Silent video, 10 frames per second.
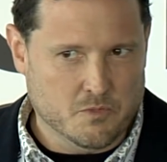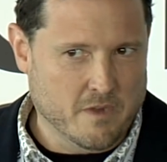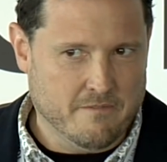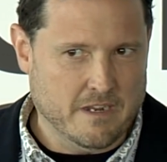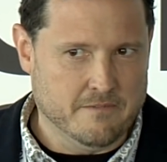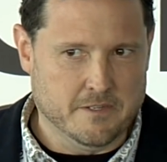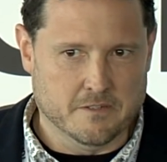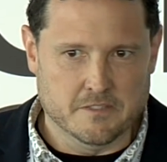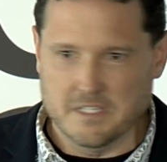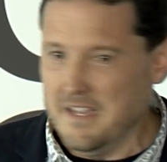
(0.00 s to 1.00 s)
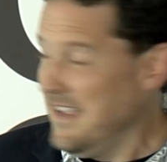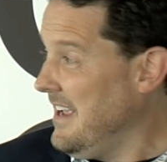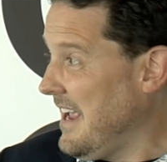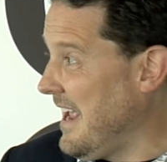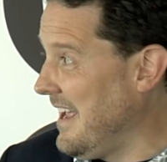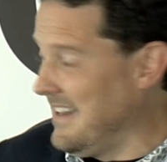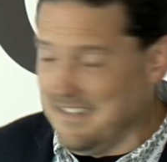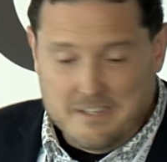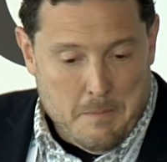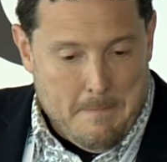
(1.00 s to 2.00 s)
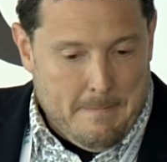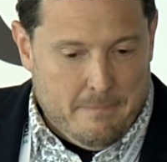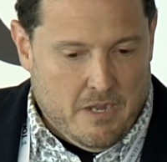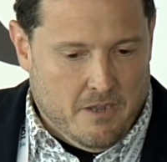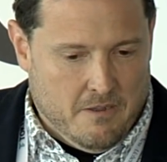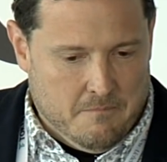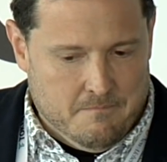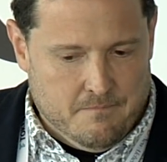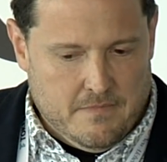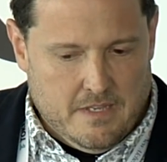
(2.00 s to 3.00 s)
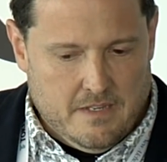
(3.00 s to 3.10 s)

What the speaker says: 25 years, and I